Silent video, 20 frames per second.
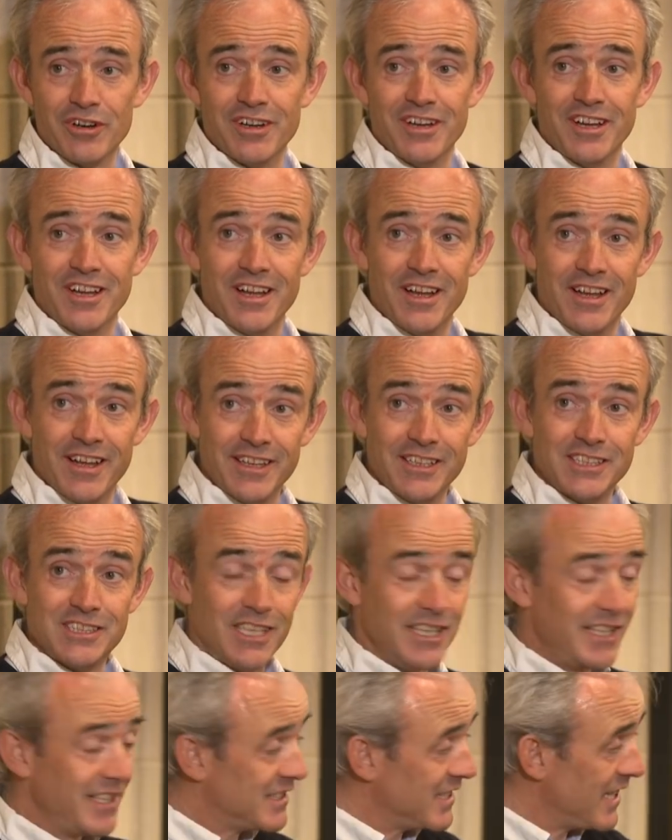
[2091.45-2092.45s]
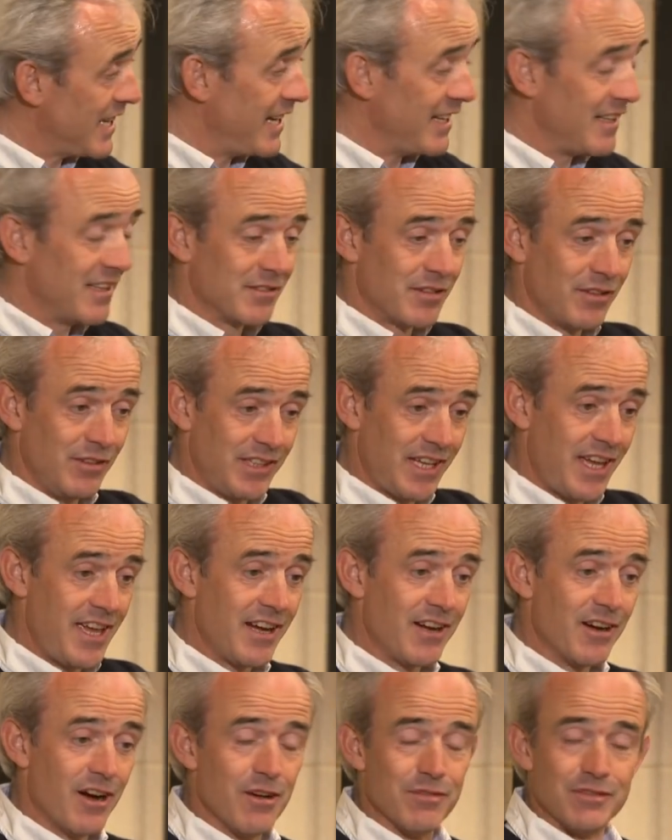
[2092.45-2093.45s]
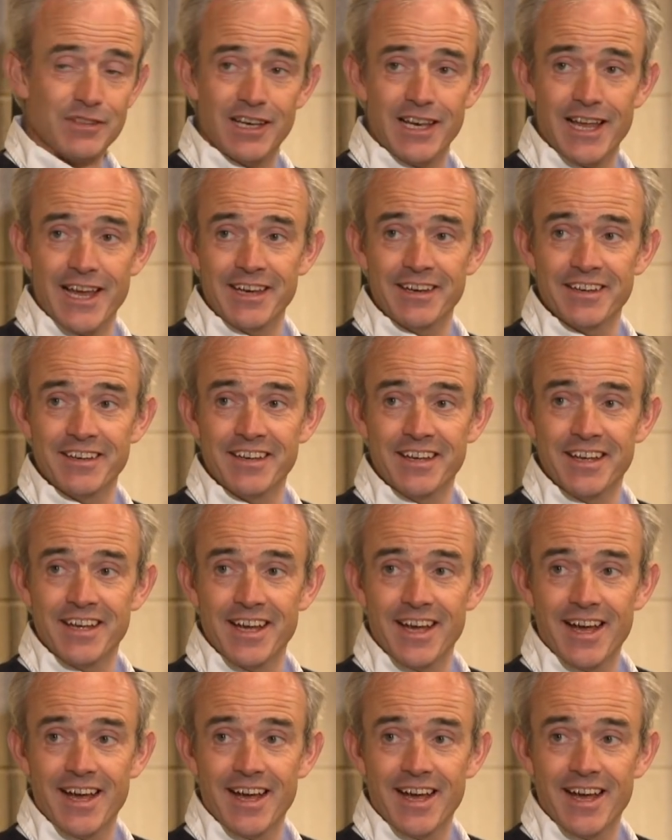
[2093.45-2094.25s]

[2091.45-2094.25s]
Zigzagged or whatever. Zigzagged to take off to landing.